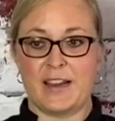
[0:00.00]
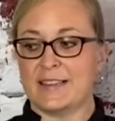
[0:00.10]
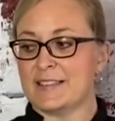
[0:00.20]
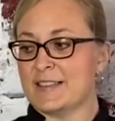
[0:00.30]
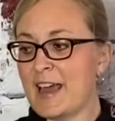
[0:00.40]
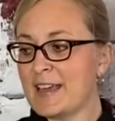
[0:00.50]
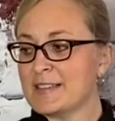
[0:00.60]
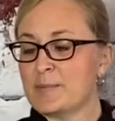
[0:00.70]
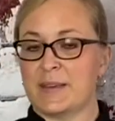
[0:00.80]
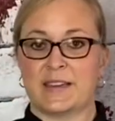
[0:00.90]
It's
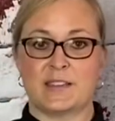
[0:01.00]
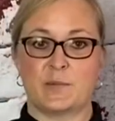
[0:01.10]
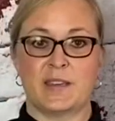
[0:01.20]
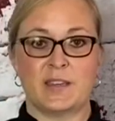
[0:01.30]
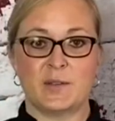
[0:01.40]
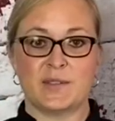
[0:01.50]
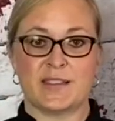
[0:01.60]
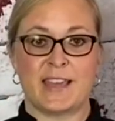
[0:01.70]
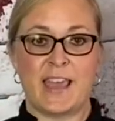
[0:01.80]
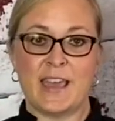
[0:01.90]
nice because we use
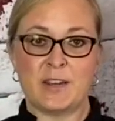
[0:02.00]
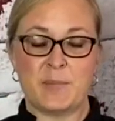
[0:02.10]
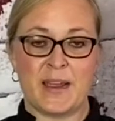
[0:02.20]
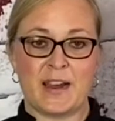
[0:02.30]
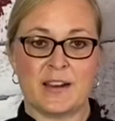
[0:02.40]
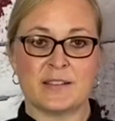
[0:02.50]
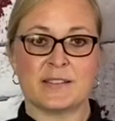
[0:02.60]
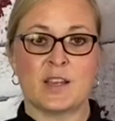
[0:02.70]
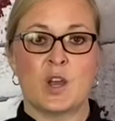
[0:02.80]
the canned pears,